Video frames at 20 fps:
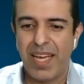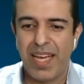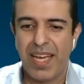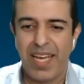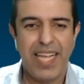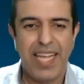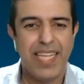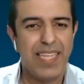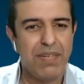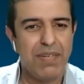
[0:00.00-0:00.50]

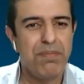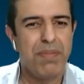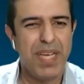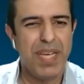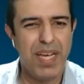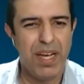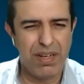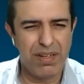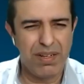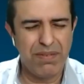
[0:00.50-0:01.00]
And I think
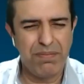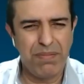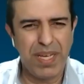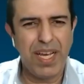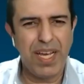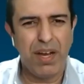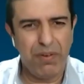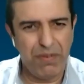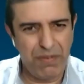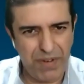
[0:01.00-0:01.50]

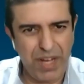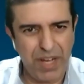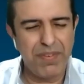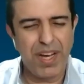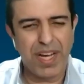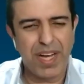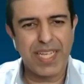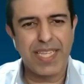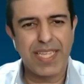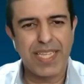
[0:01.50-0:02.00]
being aware
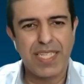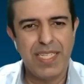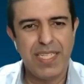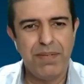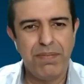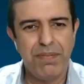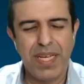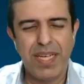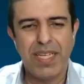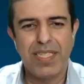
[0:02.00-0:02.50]
of the
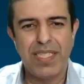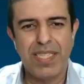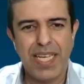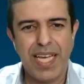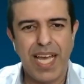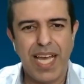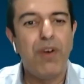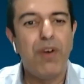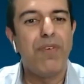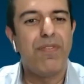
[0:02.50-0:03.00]
architecture,
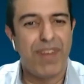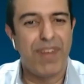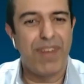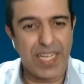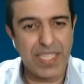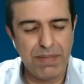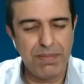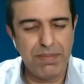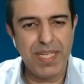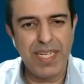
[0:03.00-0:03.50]
see how
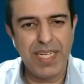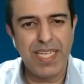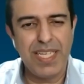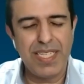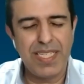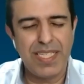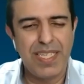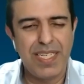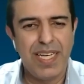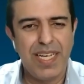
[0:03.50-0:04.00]
flexible it
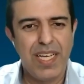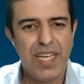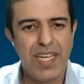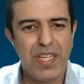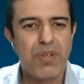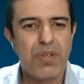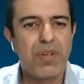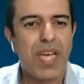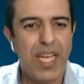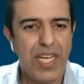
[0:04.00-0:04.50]
is,
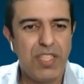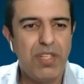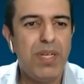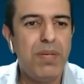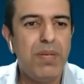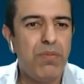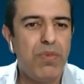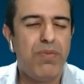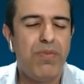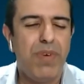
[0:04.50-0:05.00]
you can
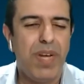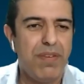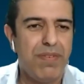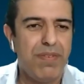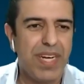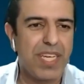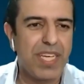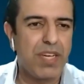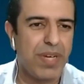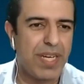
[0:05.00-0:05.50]
actually move very,
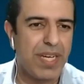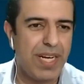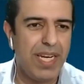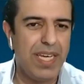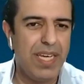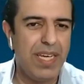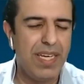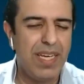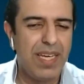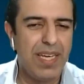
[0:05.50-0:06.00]
very
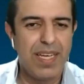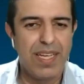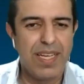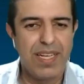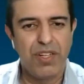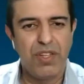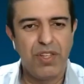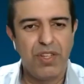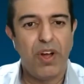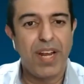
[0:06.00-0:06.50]
quickly.
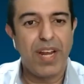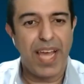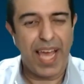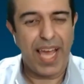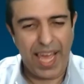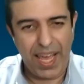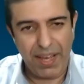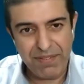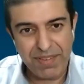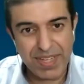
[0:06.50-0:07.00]
Not
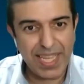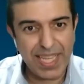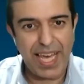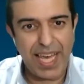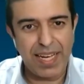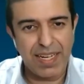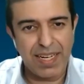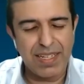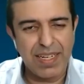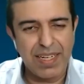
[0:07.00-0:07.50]
having
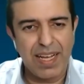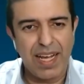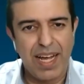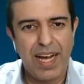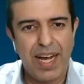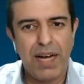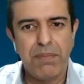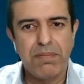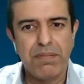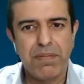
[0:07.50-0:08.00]
that,
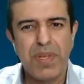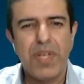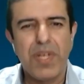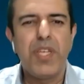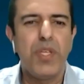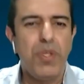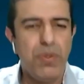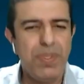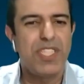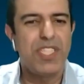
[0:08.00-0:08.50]

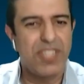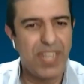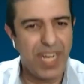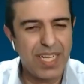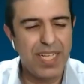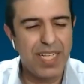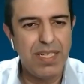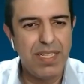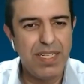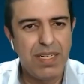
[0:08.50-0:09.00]
you will
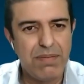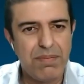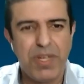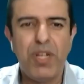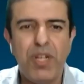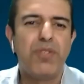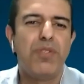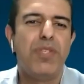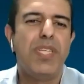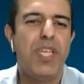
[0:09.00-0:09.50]
struggle,
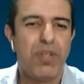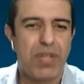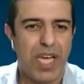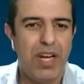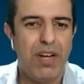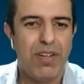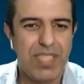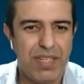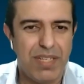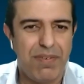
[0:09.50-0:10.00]
but not to say you
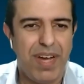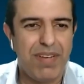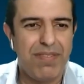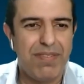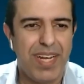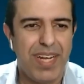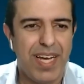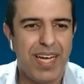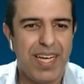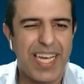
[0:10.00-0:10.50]
cannot
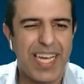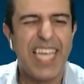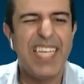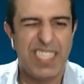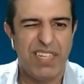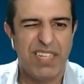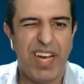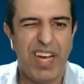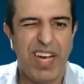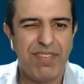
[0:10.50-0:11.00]
survive, you
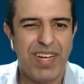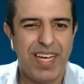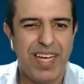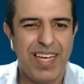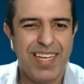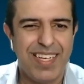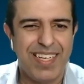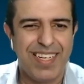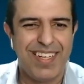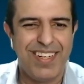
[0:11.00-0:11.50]
can survive,
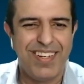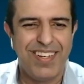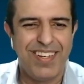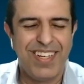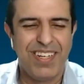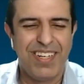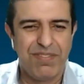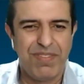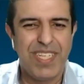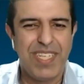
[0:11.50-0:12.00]

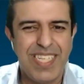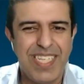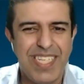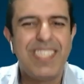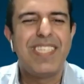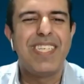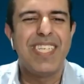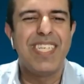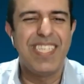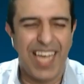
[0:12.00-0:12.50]
but
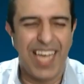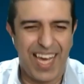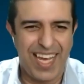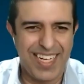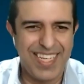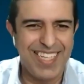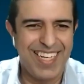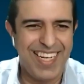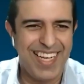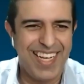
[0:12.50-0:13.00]
just it's
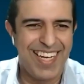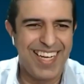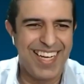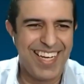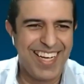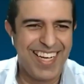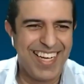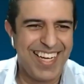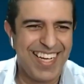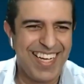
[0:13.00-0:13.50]
harder.
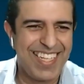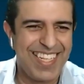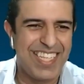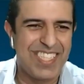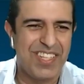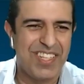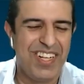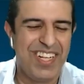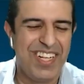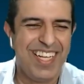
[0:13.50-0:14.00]

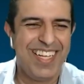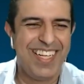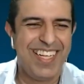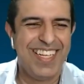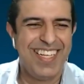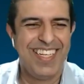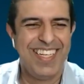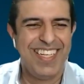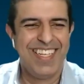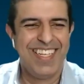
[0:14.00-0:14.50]
That's all.
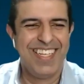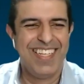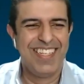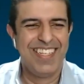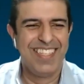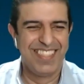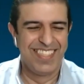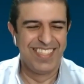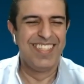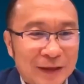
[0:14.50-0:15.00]

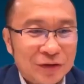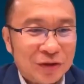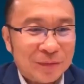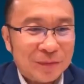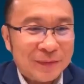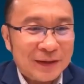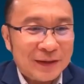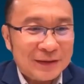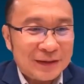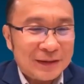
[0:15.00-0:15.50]
Yeah, thank you so
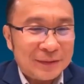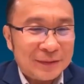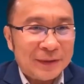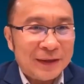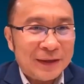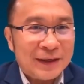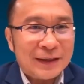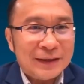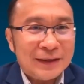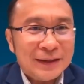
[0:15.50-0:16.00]
much, I think
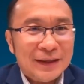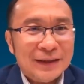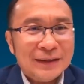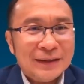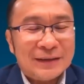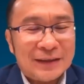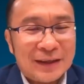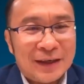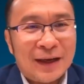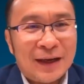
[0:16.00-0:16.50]
Malik. I think this
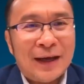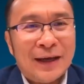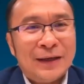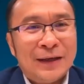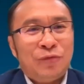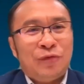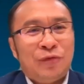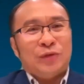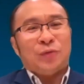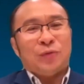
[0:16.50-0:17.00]
is
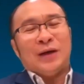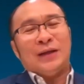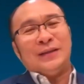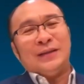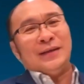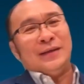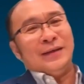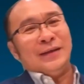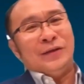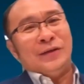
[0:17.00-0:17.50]
aligned with
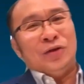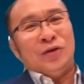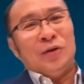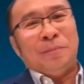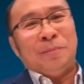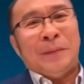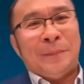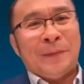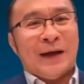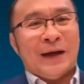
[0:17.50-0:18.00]
what
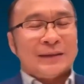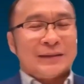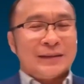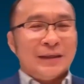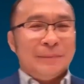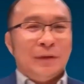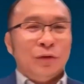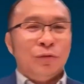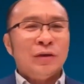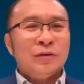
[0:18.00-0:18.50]
people
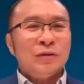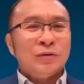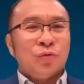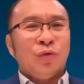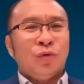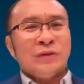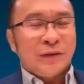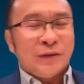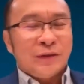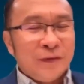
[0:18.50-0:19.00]
asking me.
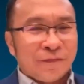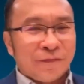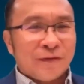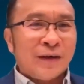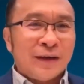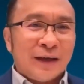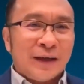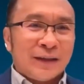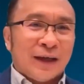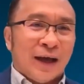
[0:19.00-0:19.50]
What's the
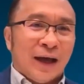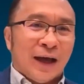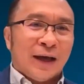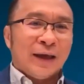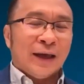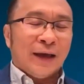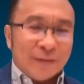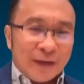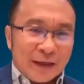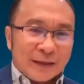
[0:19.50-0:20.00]
difference that I
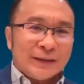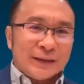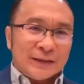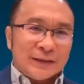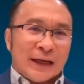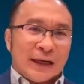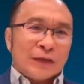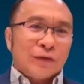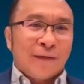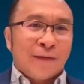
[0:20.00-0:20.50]
have architecture
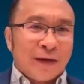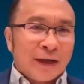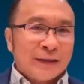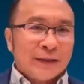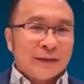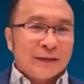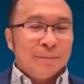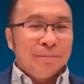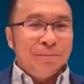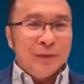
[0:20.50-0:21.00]
and I don't have
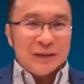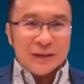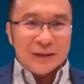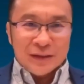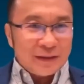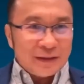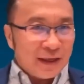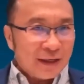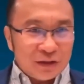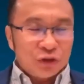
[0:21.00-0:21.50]
architecture?
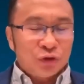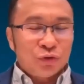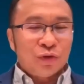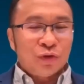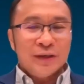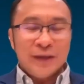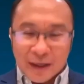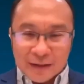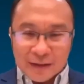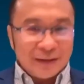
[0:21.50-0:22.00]
Business as usual.
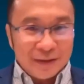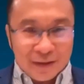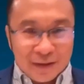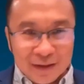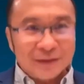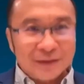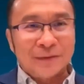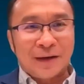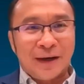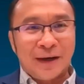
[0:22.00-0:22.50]
Yes, it
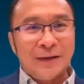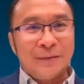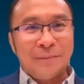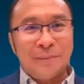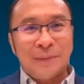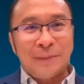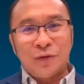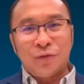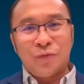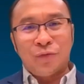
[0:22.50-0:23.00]
is, right?
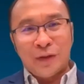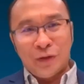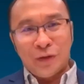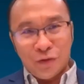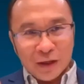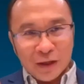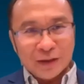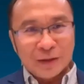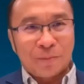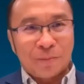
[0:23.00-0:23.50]
But when
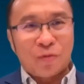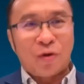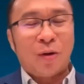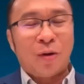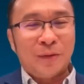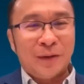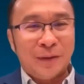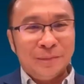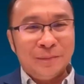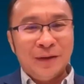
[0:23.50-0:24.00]
you get the
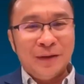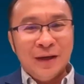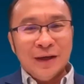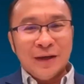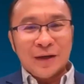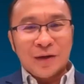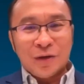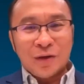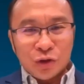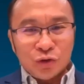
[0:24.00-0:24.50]
problem,
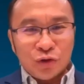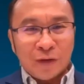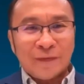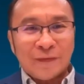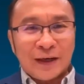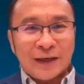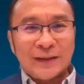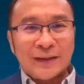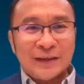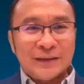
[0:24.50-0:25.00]
those who have
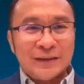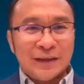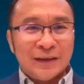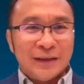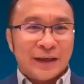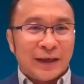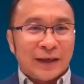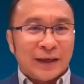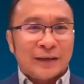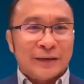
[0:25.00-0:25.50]
architecture,
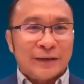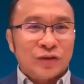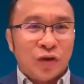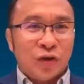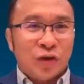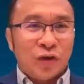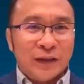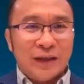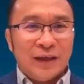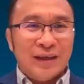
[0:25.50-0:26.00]
they can
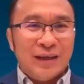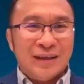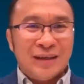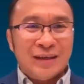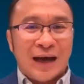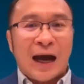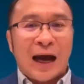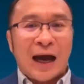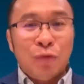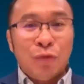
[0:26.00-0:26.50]
resolve it in
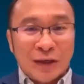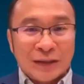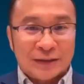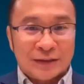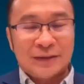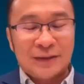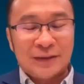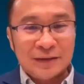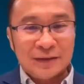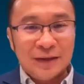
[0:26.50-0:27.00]
the
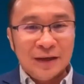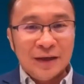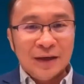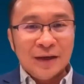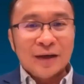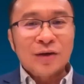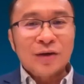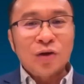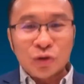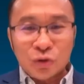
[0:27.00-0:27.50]
hours.
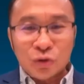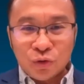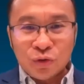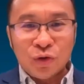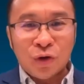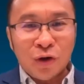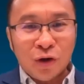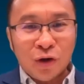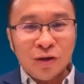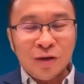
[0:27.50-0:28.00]
Those who
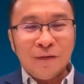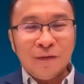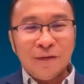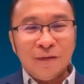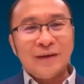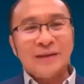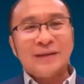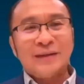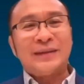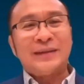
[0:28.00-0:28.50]
don't,
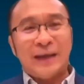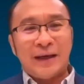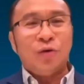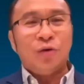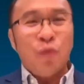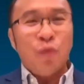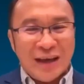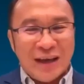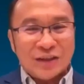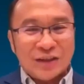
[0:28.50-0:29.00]
take
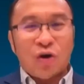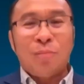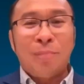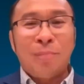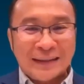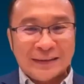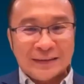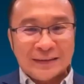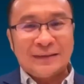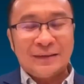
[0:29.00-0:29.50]
weeks or
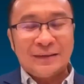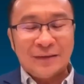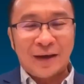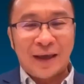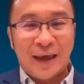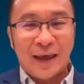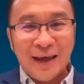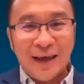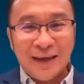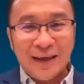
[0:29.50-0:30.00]
months,
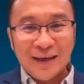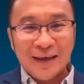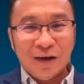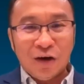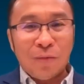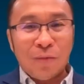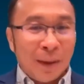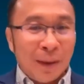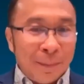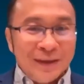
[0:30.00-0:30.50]
okay,
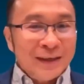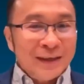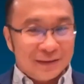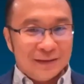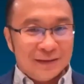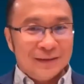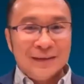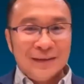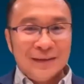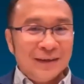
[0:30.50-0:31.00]
or maybe
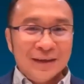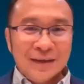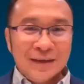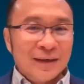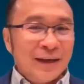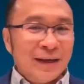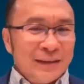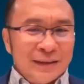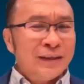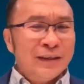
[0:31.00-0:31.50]
years.
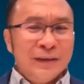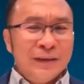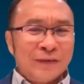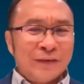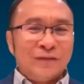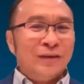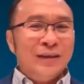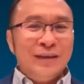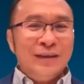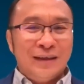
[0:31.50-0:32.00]
That's the
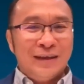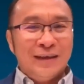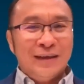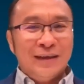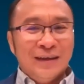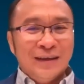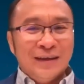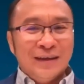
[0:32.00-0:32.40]
difference, really.